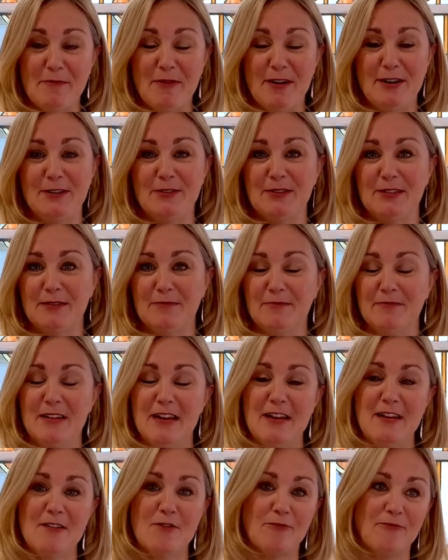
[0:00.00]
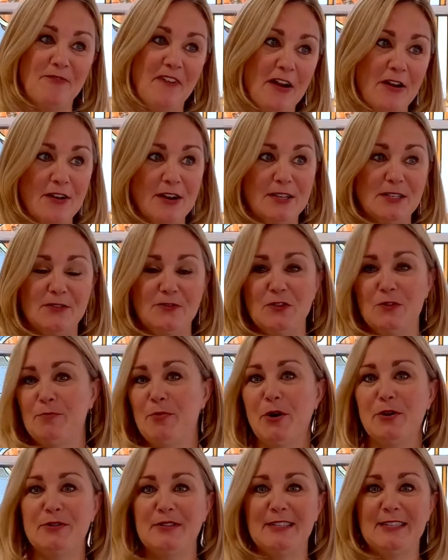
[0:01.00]
I do some various food
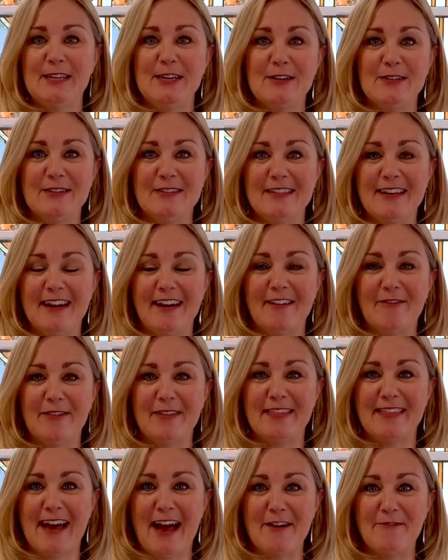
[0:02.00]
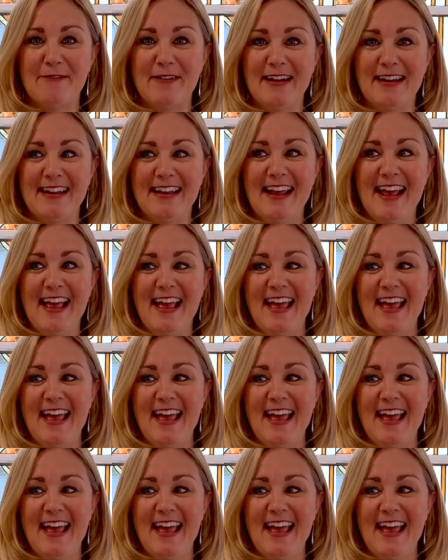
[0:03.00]
posts here and there with that one,